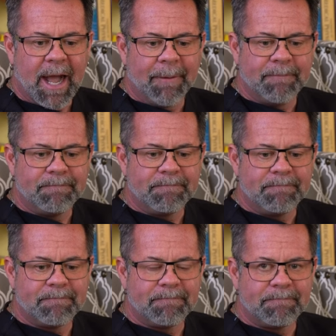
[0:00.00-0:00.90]
Um,
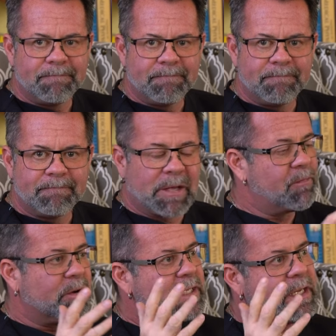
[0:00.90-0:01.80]

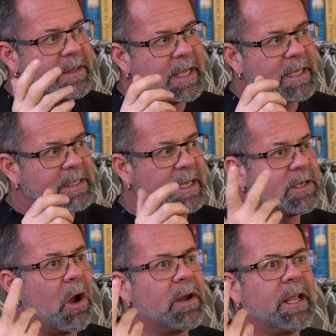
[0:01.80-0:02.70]
the first thing you think is
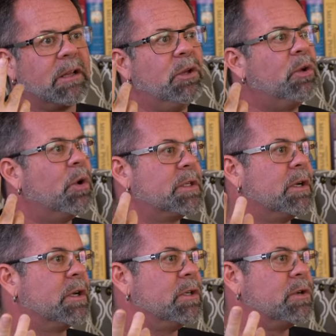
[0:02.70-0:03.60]
that it's hard to get
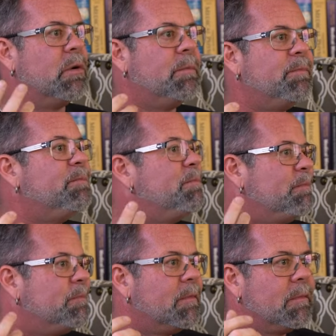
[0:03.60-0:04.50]
glucose under control.
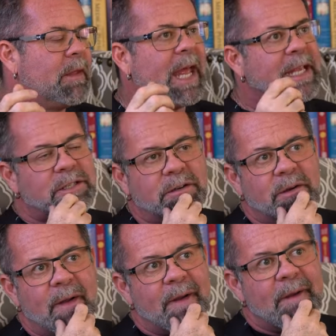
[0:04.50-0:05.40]
And that's
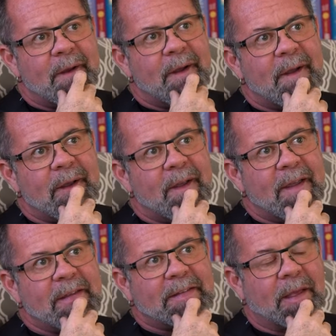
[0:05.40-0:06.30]
true
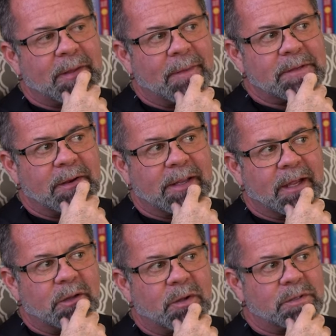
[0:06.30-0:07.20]
it is sometimes hard to
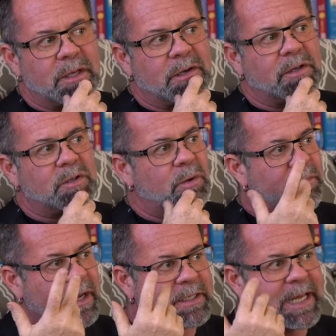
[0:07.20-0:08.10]
get glucose under control
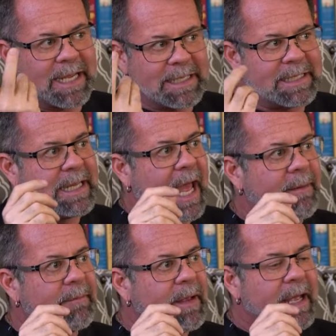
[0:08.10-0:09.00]
with patients. I can see
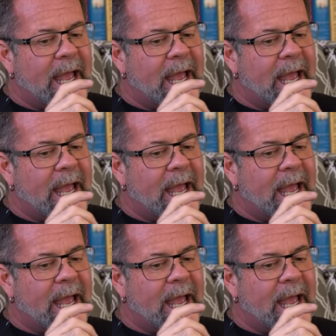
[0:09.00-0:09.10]
that.